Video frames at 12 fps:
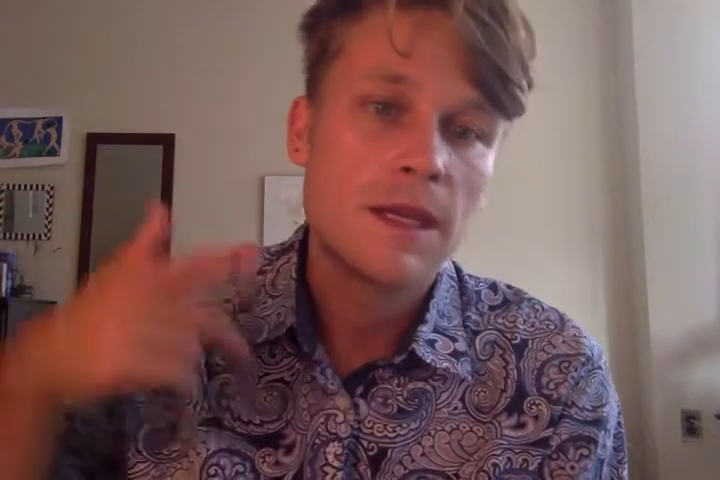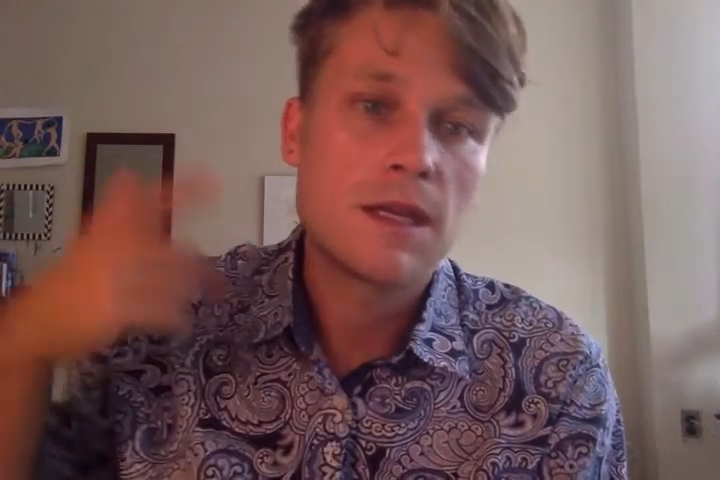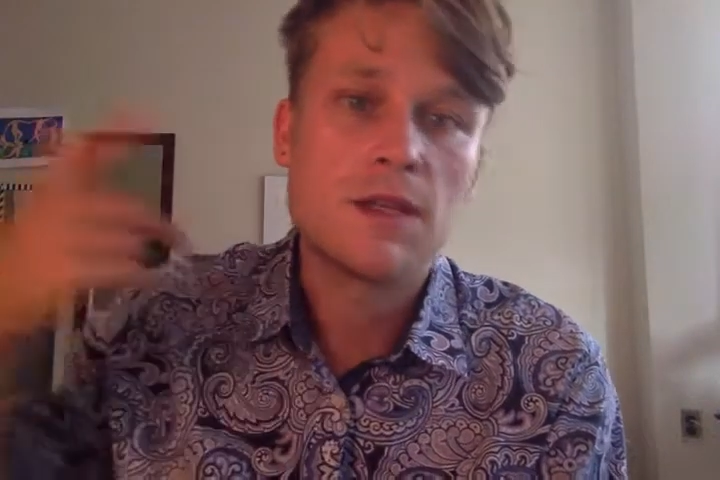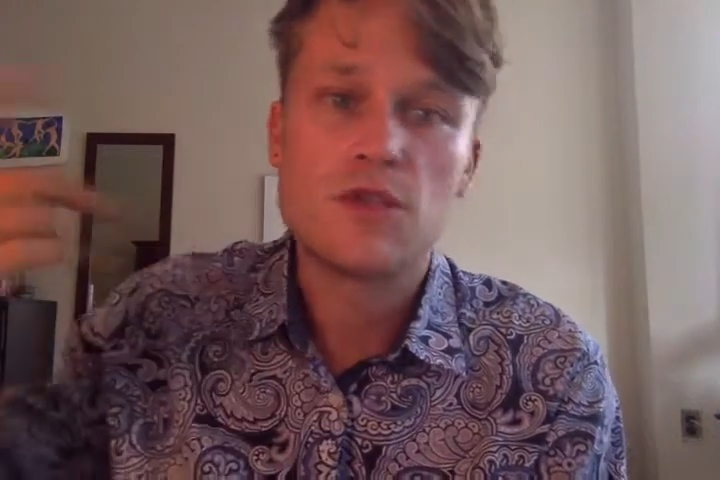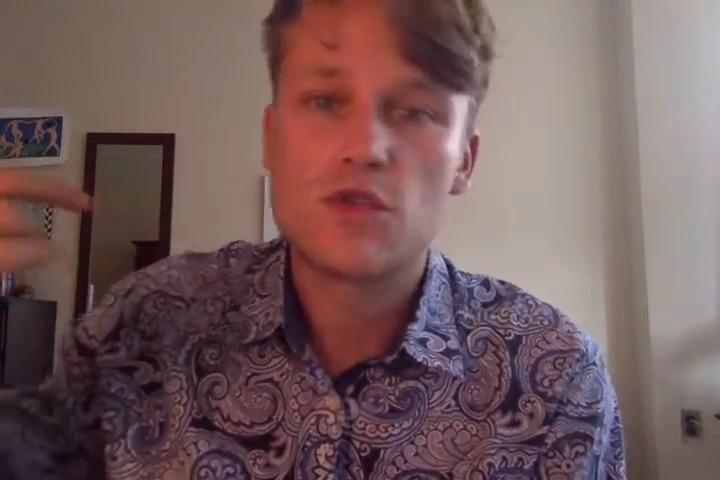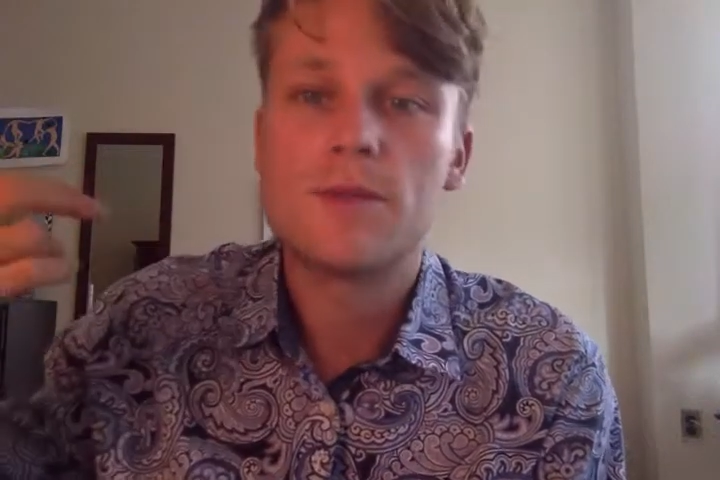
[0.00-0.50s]

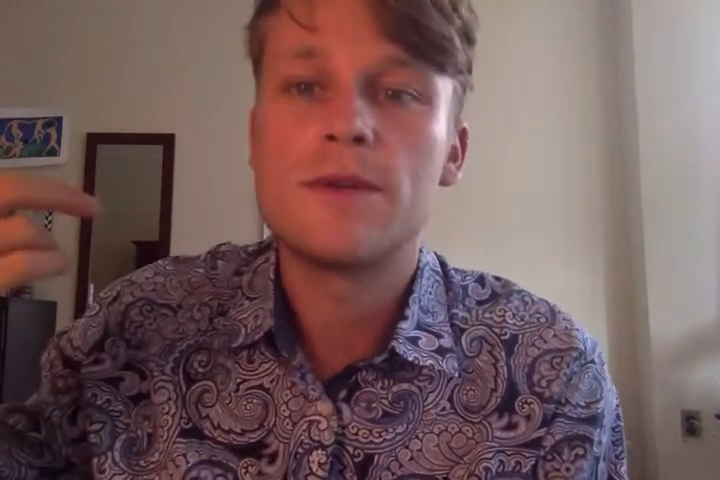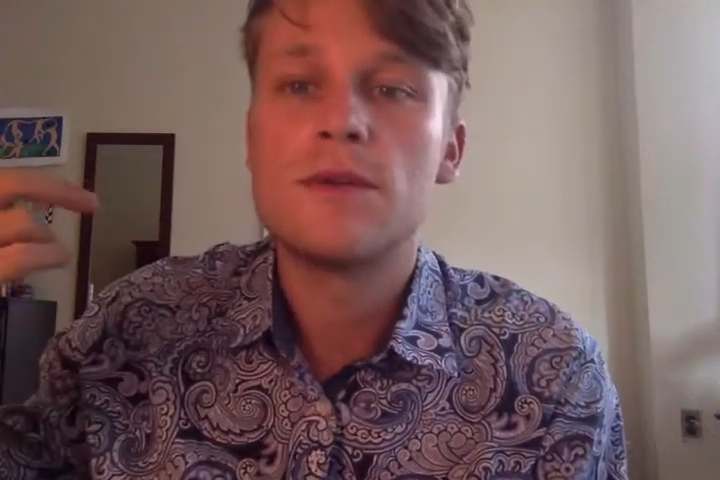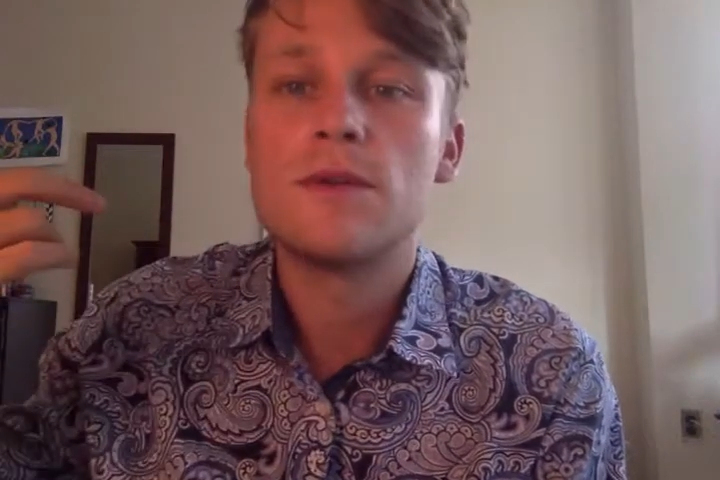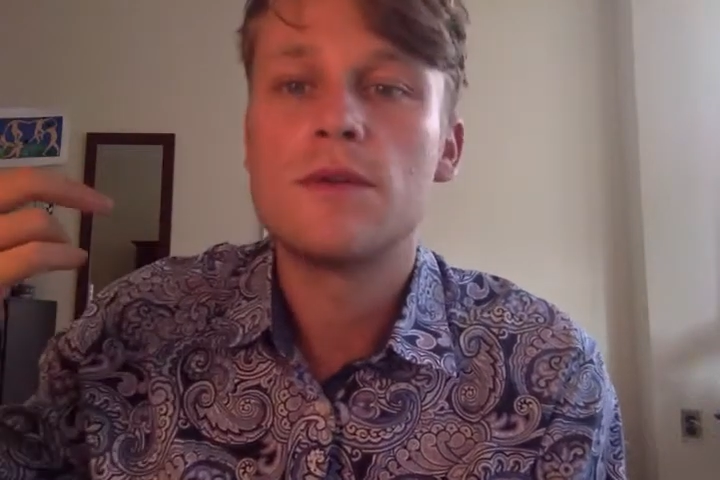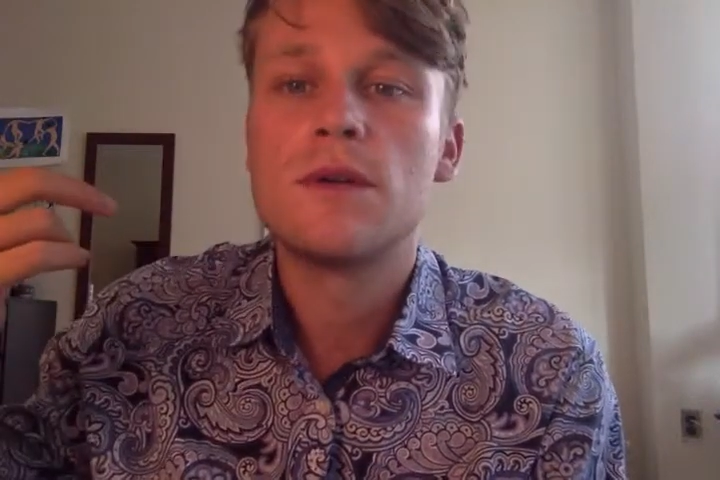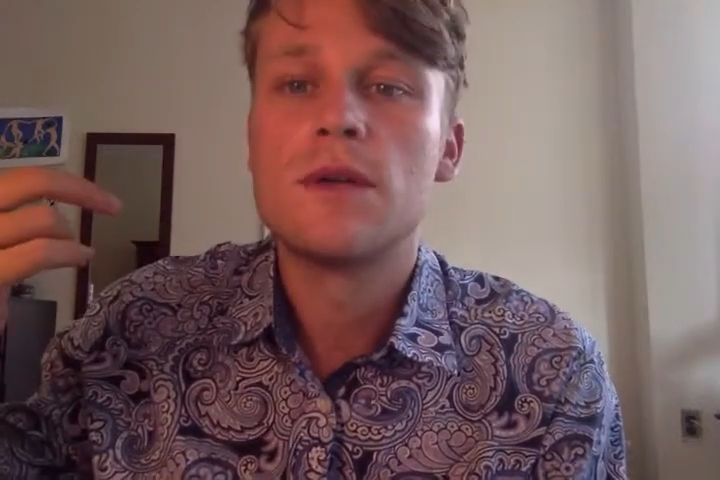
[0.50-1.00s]

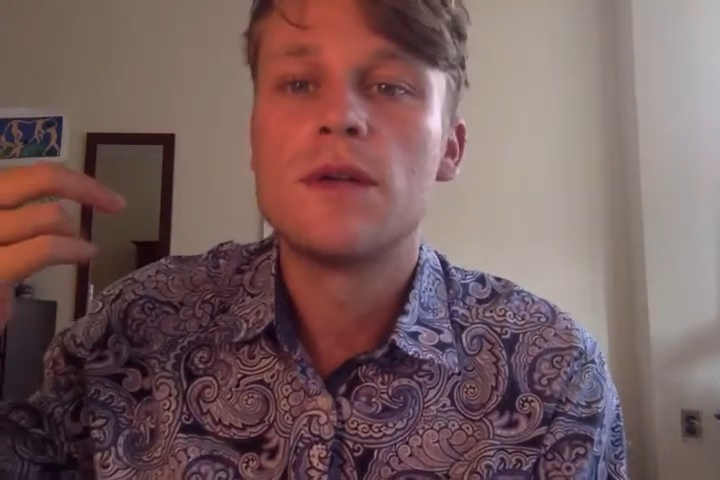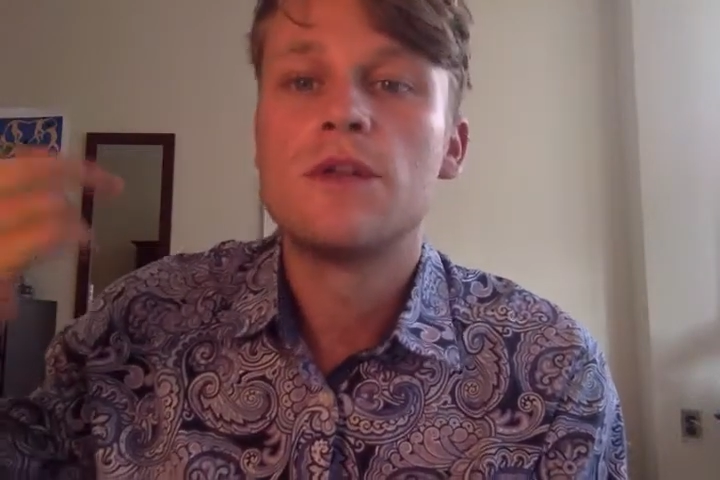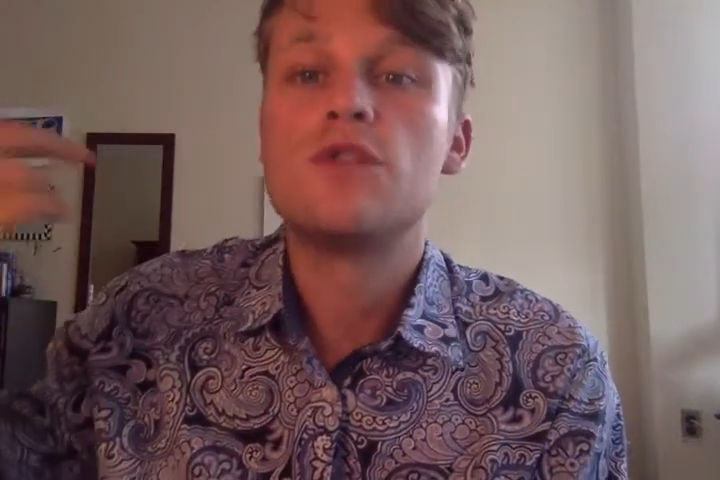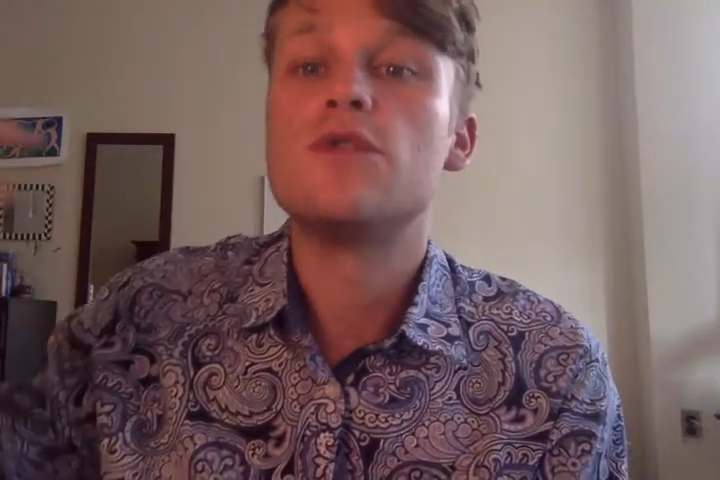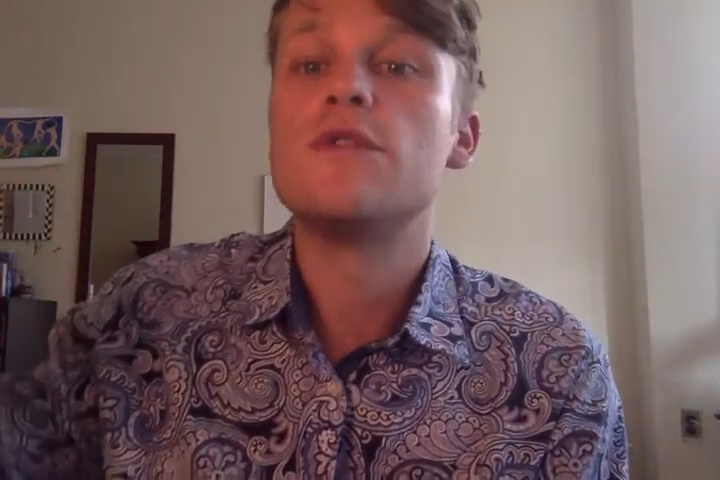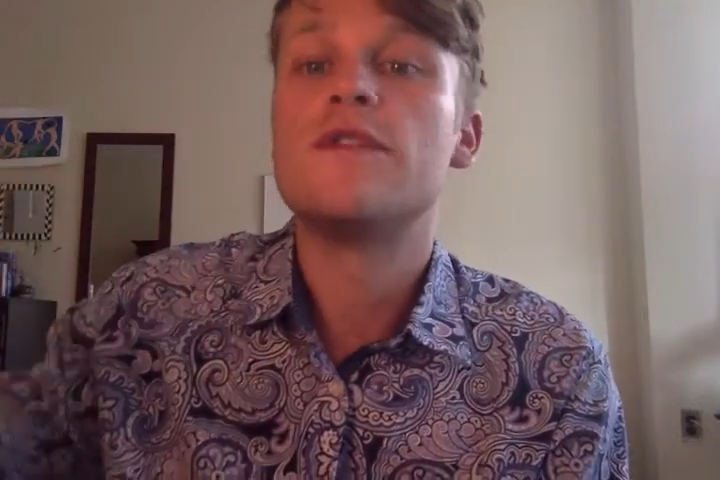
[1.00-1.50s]
contribute
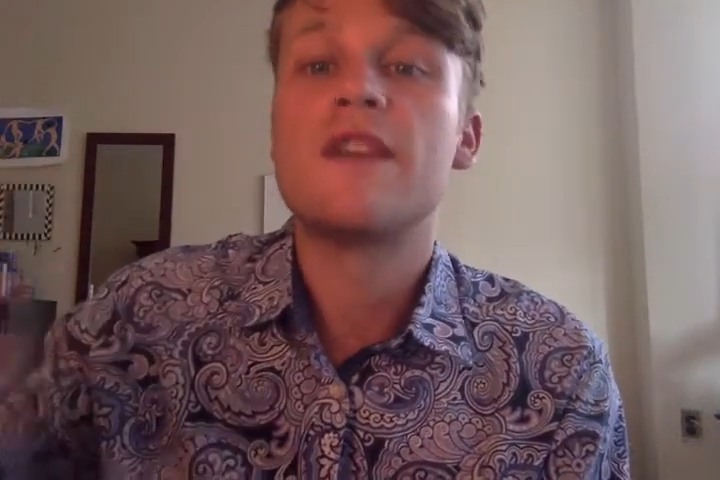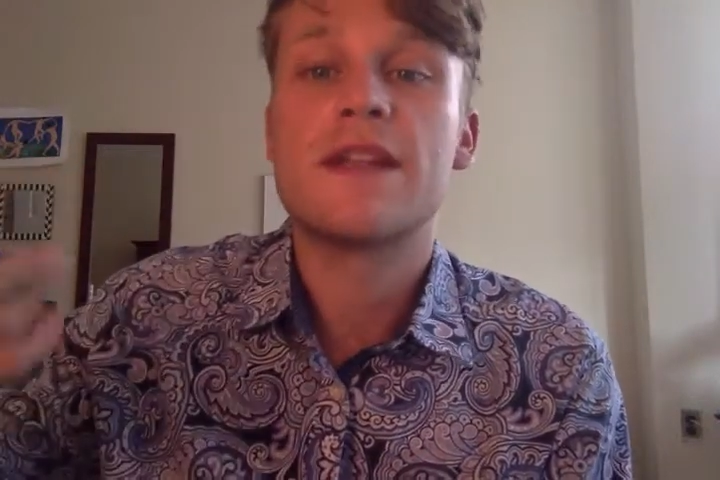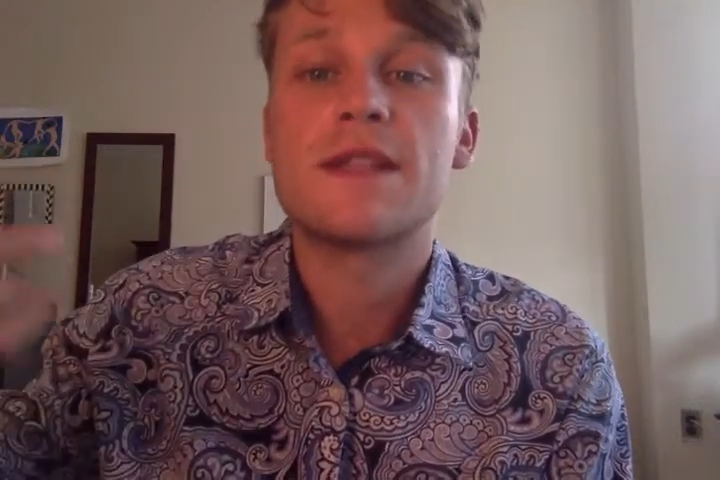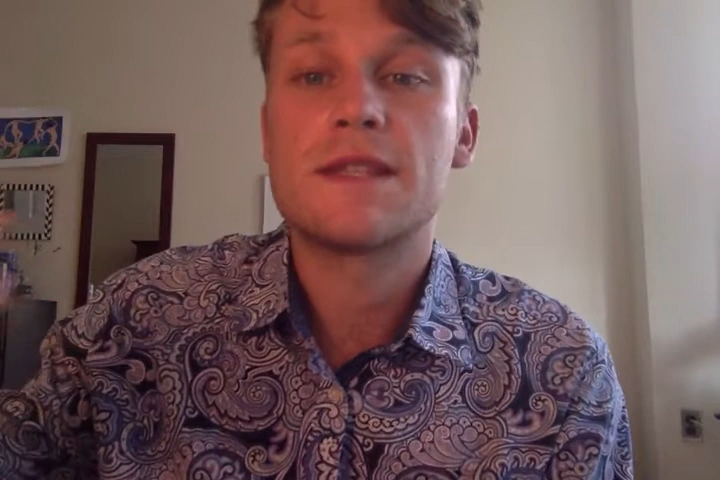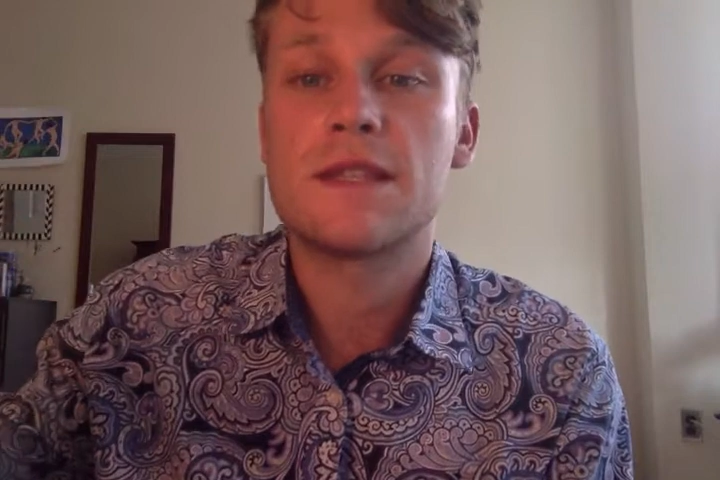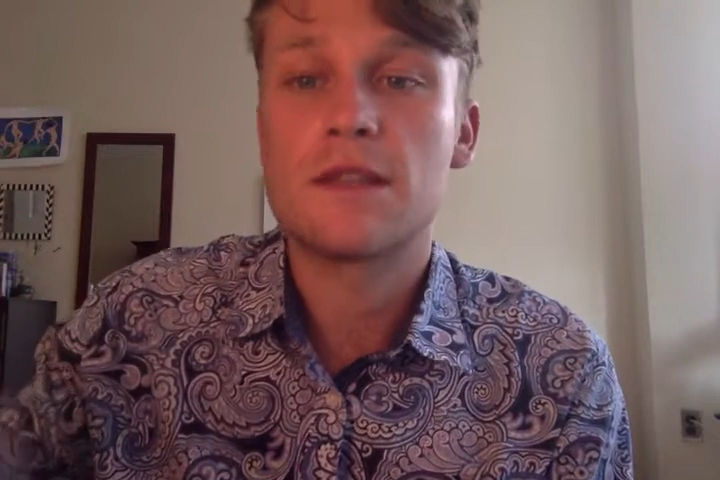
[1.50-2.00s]
to
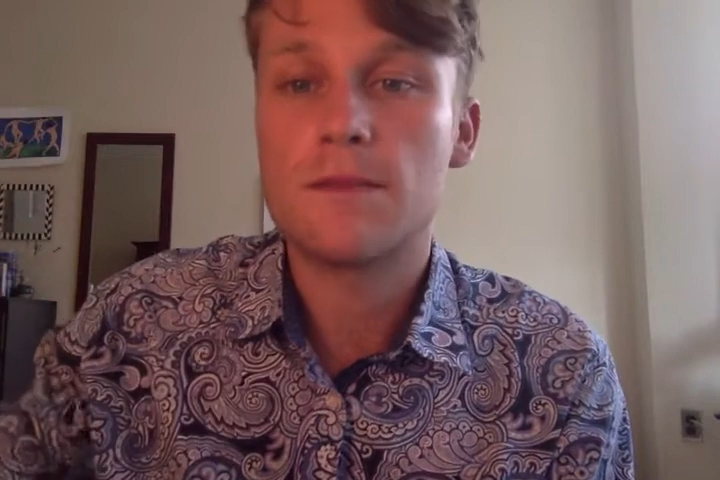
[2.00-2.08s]
advancing the